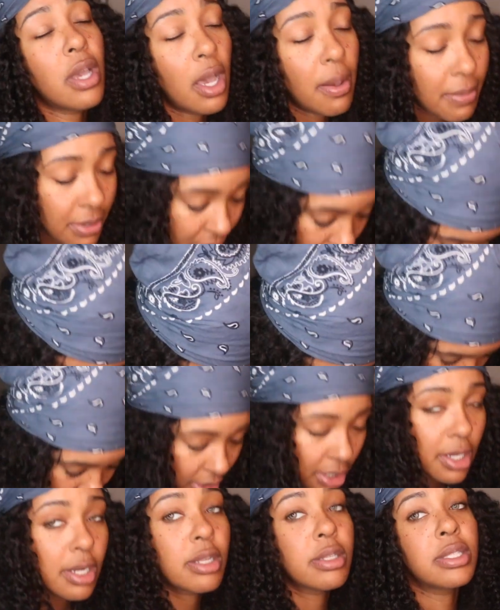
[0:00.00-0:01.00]
comments, or
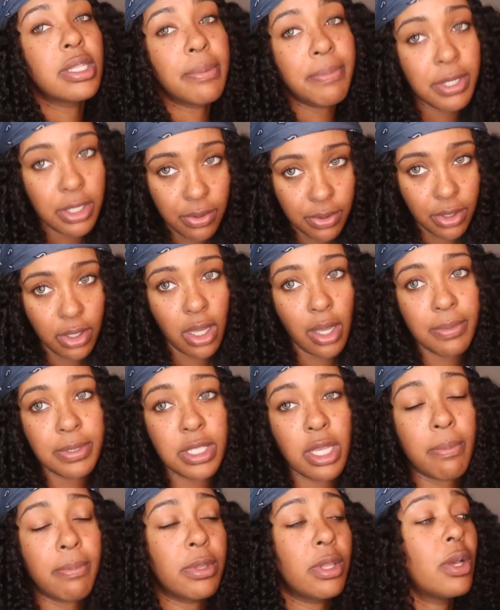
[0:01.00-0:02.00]
concerns, let me know in the
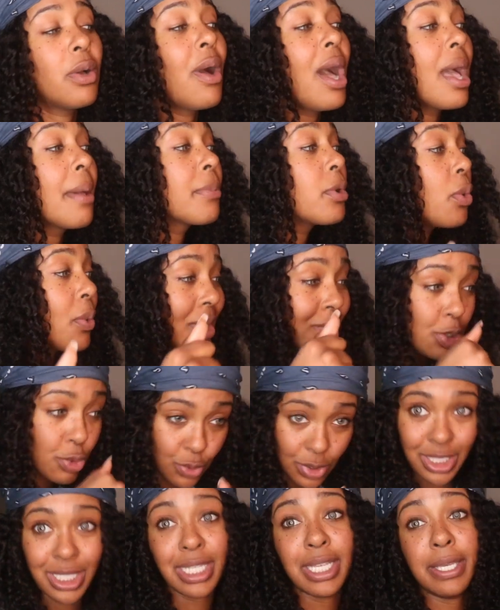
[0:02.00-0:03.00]
comments down below. I'm going
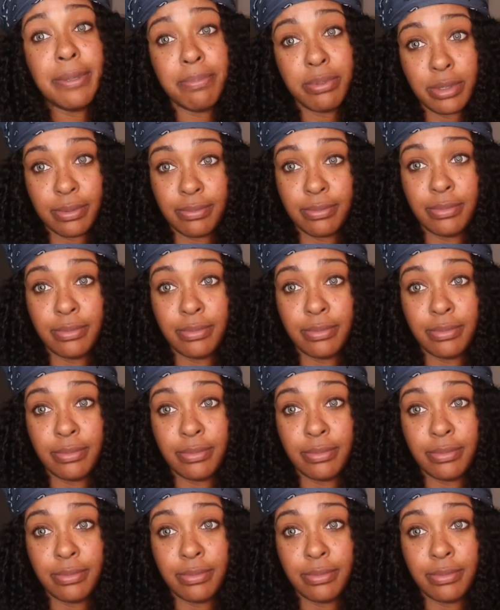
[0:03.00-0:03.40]
to sleep.